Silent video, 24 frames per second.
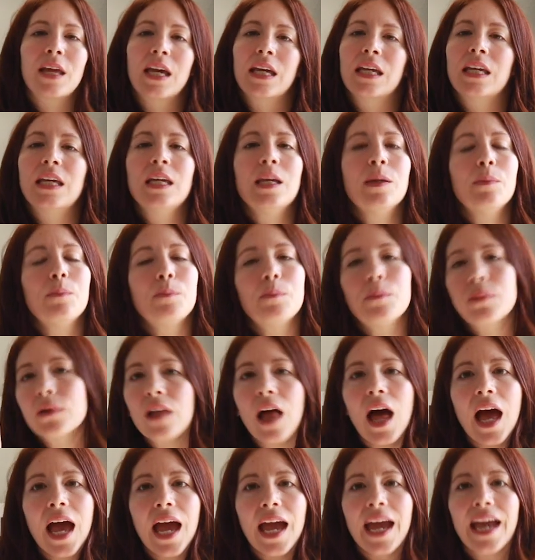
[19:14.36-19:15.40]
they hit
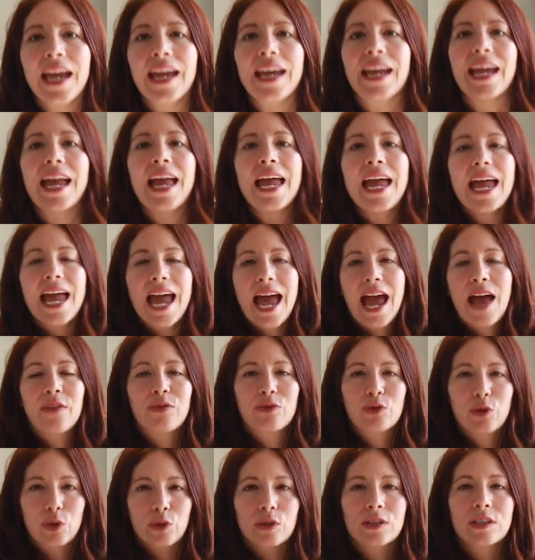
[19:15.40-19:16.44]
play,
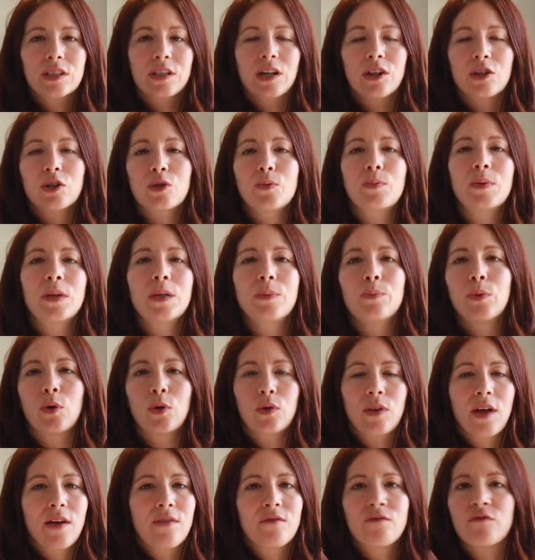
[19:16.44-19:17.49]
and 1,300 people
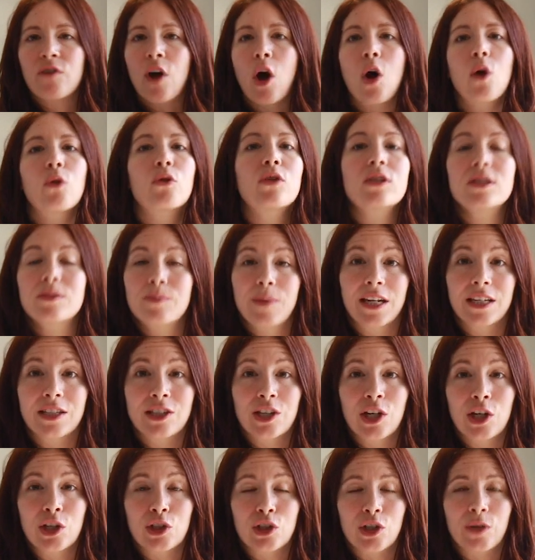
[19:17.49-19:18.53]
then followed this
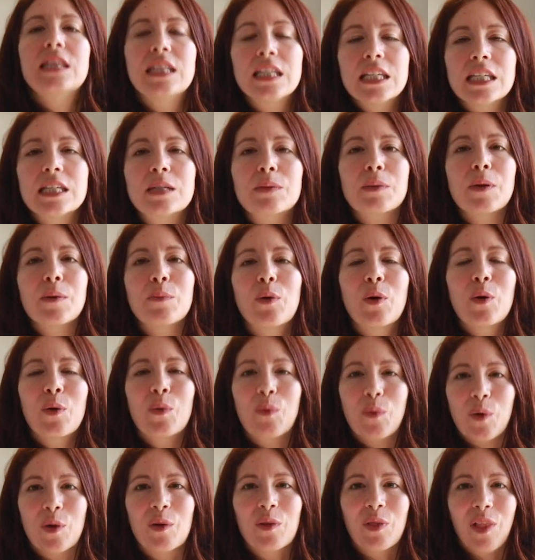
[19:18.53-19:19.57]
meditation. These people
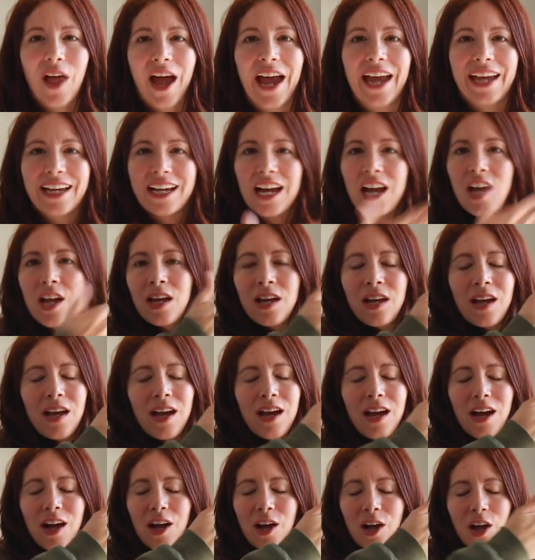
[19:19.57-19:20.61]
were like,
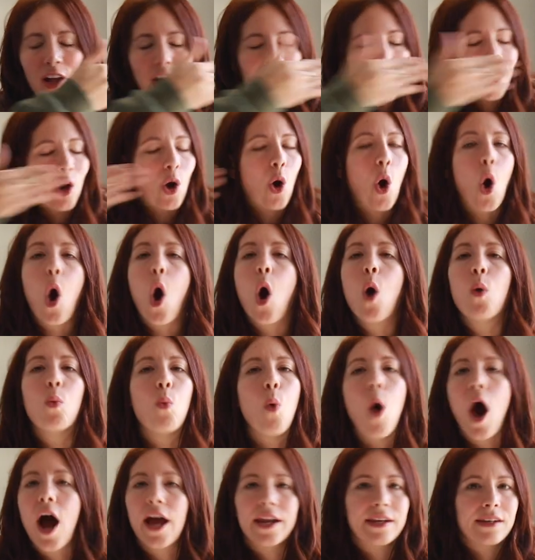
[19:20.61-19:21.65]
all
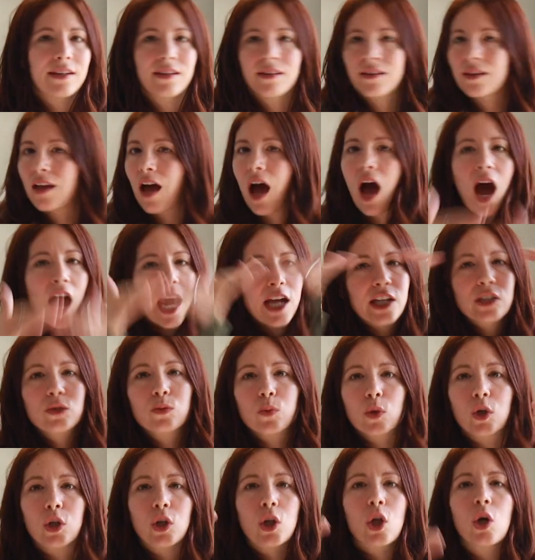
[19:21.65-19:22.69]
one. The eyes
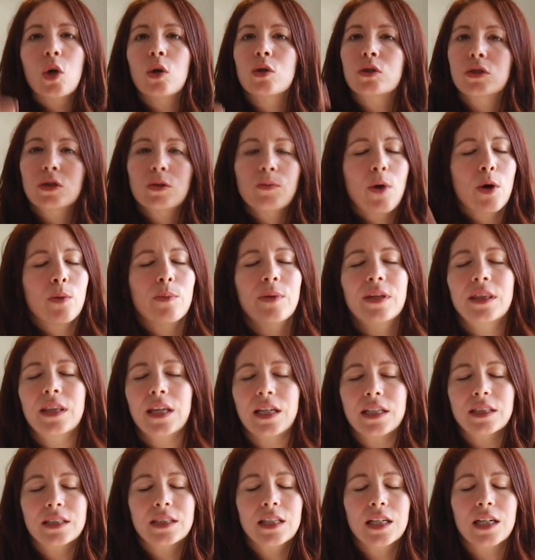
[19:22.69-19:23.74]
were closed. The moment
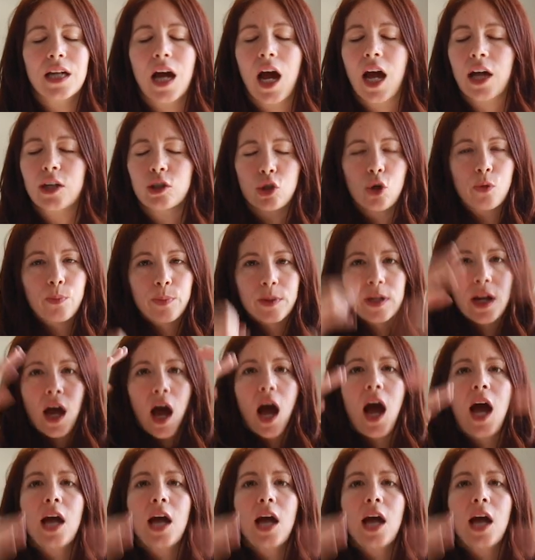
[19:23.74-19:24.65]
they said eyes open.